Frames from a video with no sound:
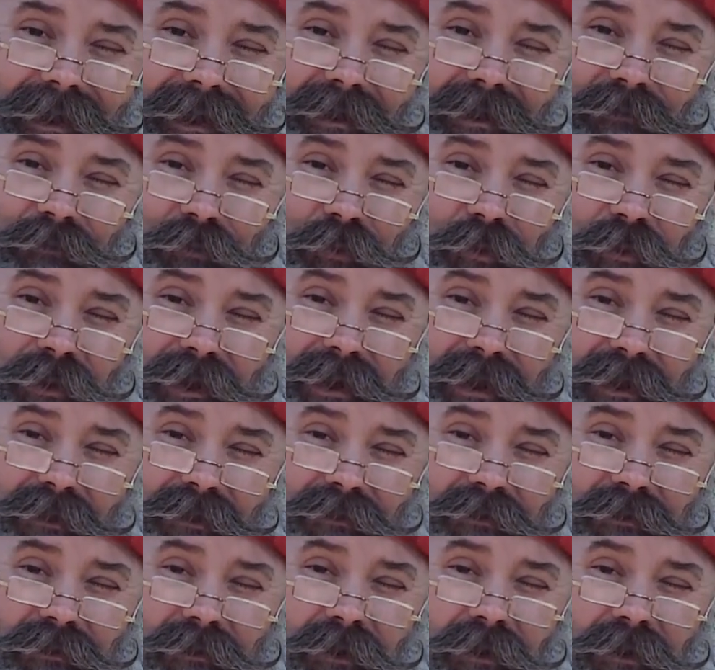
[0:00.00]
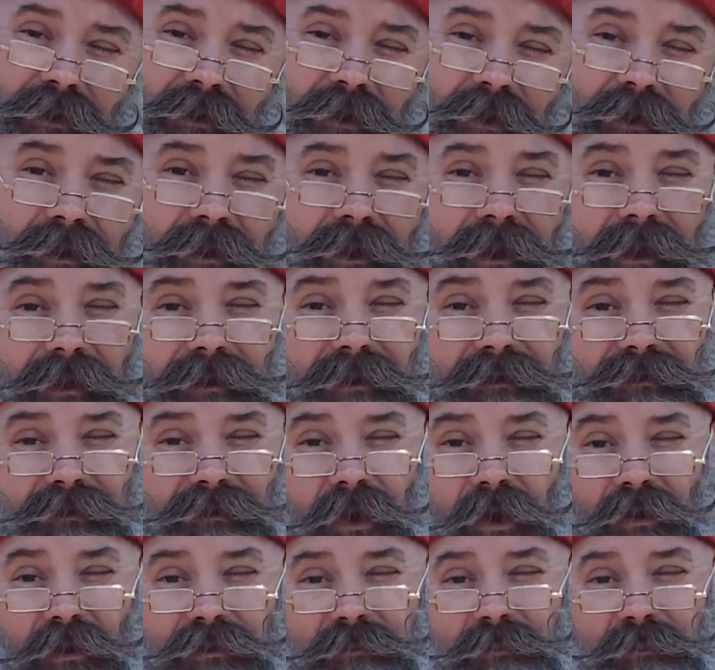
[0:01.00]
If you get an
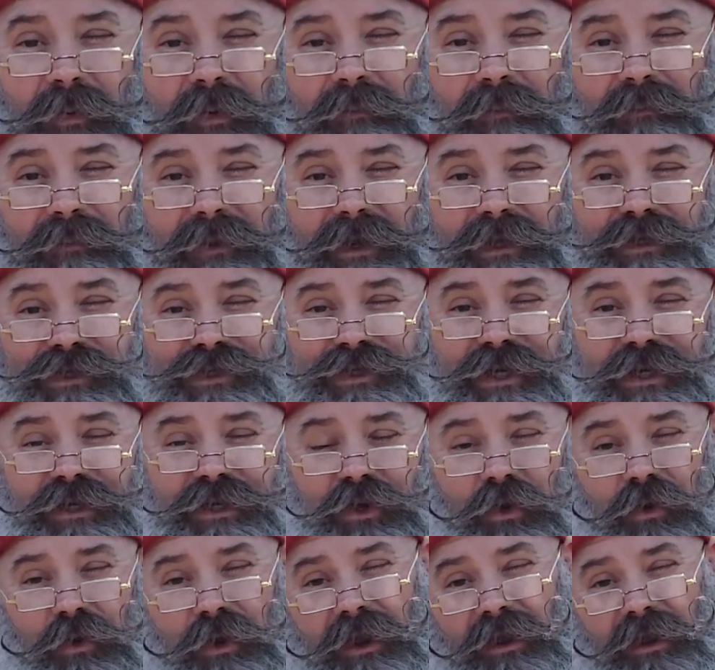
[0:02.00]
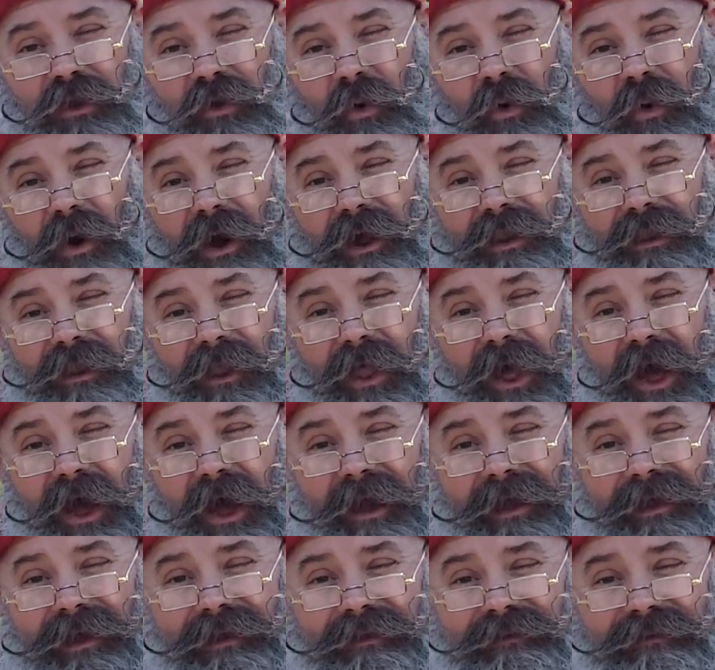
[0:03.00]
adult's permission, you can go
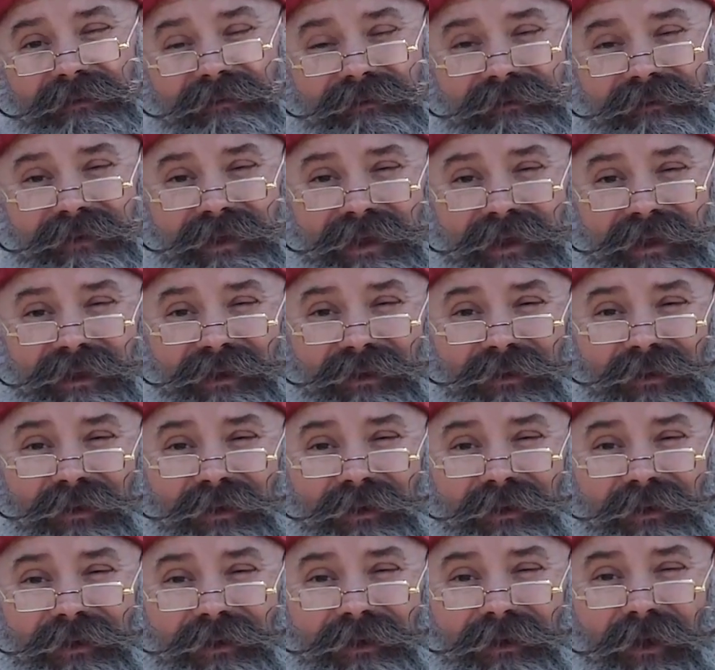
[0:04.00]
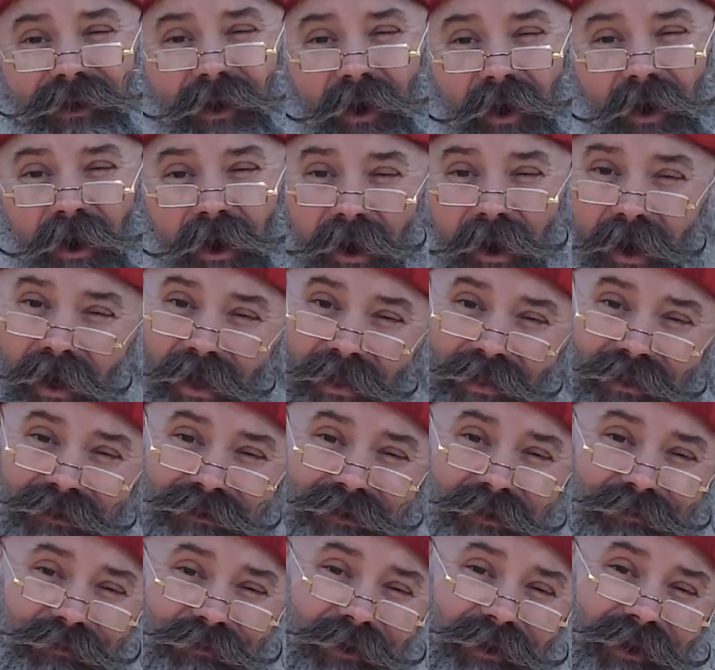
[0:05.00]
online and see all the
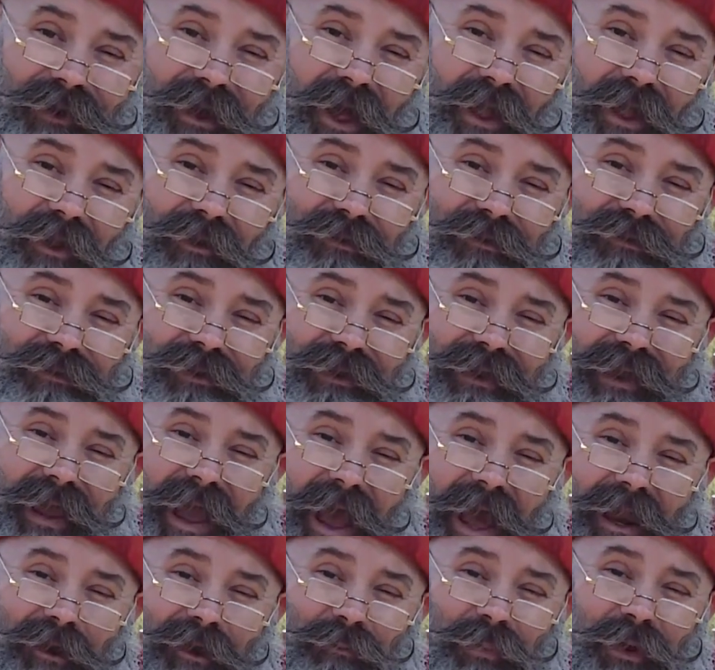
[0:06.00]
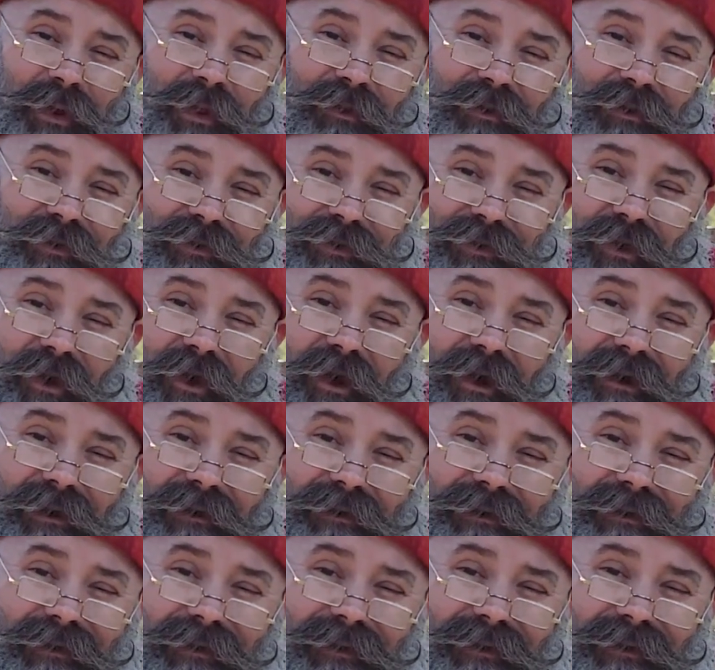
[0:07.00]
different colors that caterpillars are.